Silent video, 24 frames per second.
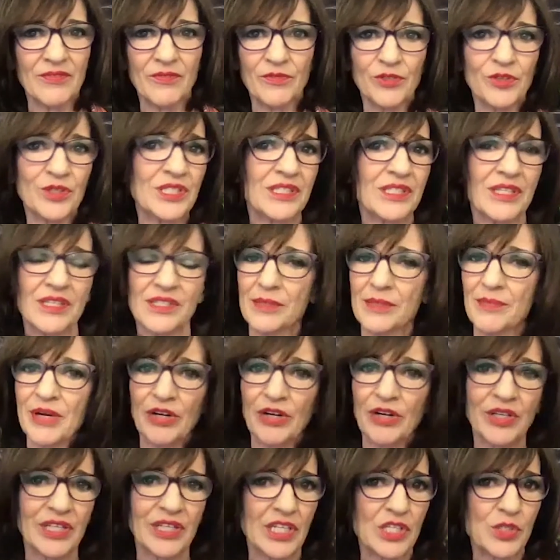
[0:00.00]
For instance,
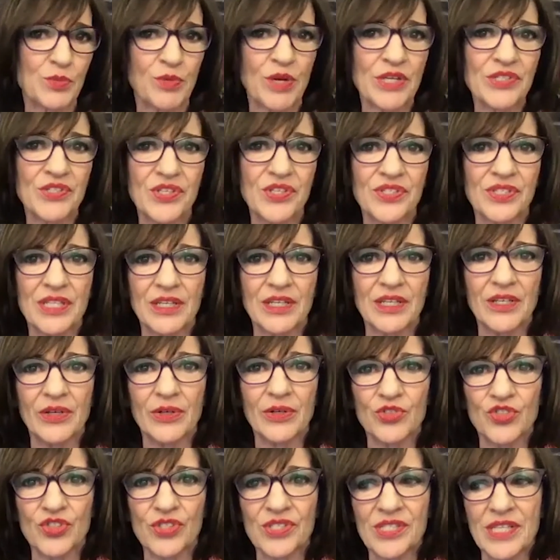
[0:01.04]
American Express's
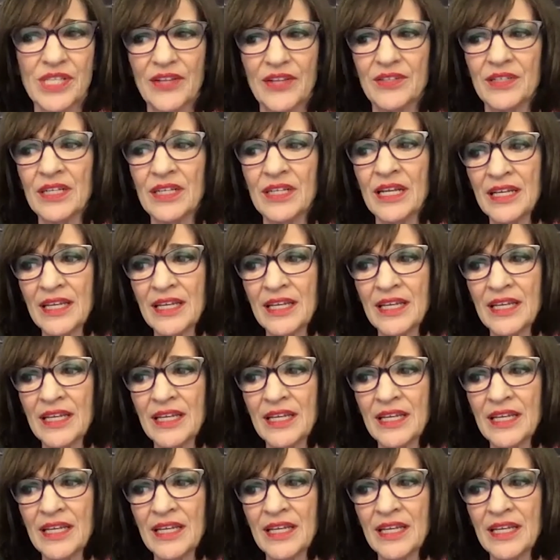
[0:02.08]
CEO just said